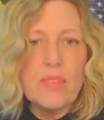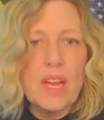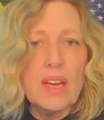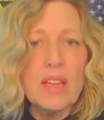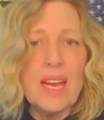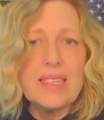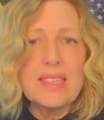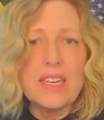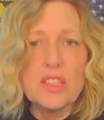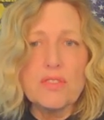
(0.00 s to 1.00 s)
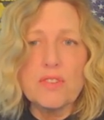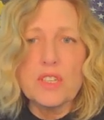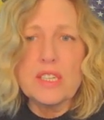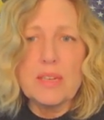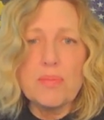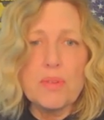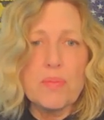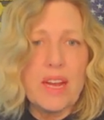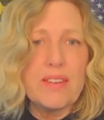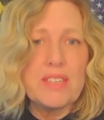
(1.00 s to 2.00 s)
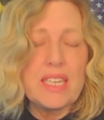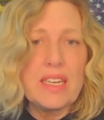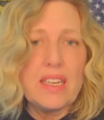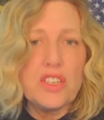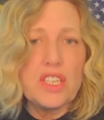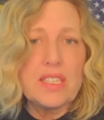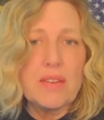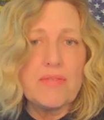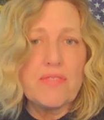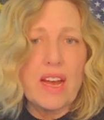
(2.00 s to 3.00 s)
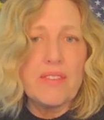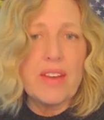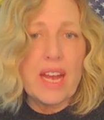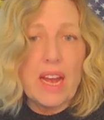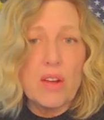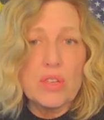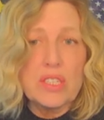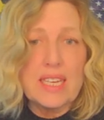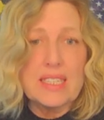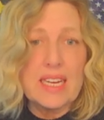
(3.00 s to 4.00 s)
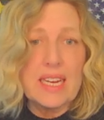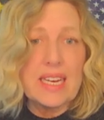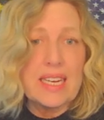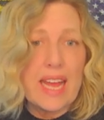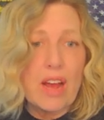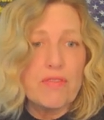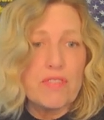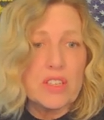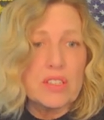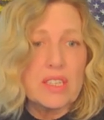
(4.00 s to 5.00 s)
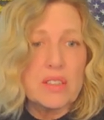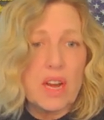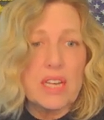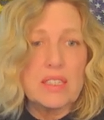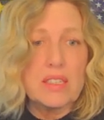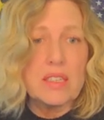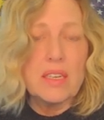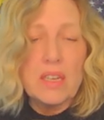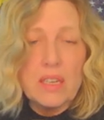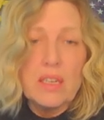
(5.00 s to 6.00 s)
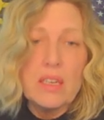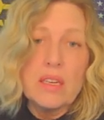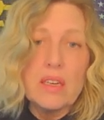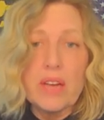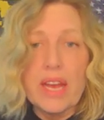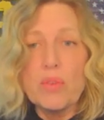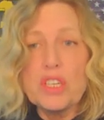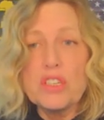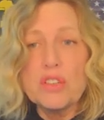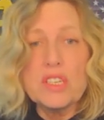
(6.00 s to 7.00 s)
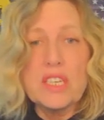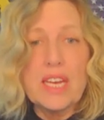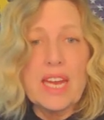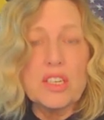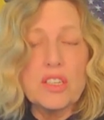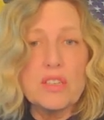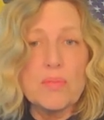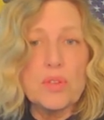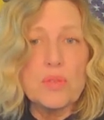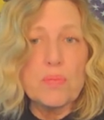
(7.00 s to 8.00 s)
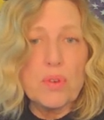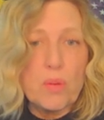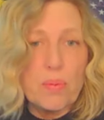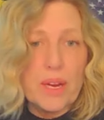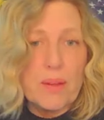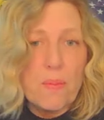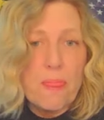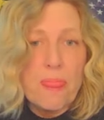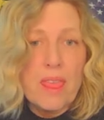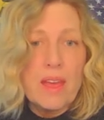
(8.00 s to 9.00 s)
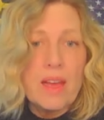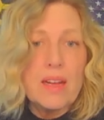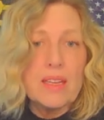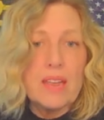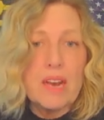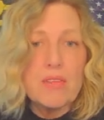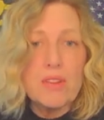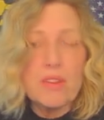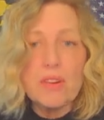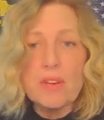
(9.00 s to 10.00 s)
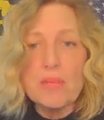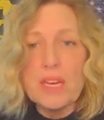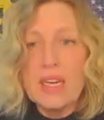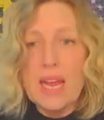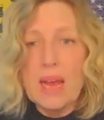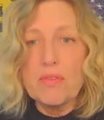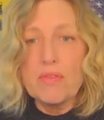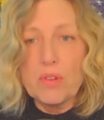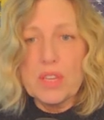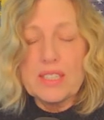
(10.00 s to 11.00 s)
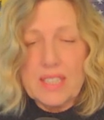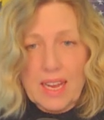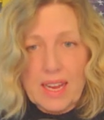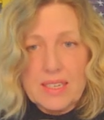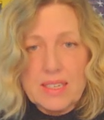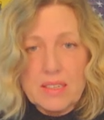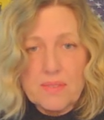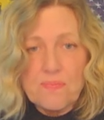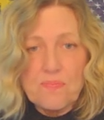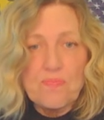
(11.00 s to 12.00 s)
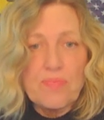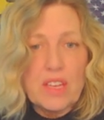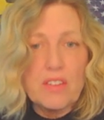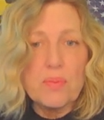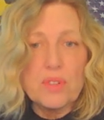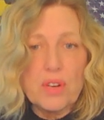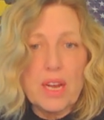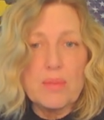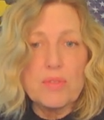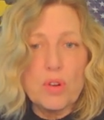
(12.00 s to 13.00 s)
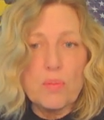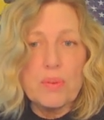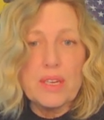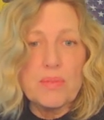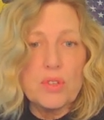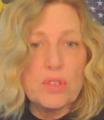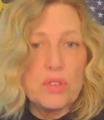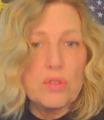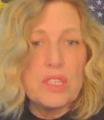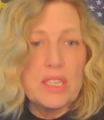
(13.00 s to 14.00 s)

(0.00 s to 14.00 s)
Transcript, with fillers: A client scheduled for a sleep deprived EEG slept five hours last night and now feels exhausted. Okay, which nursing action is most appropriate? Allow for a 30 minute nap before the test. Give prescribed zolpidem to induce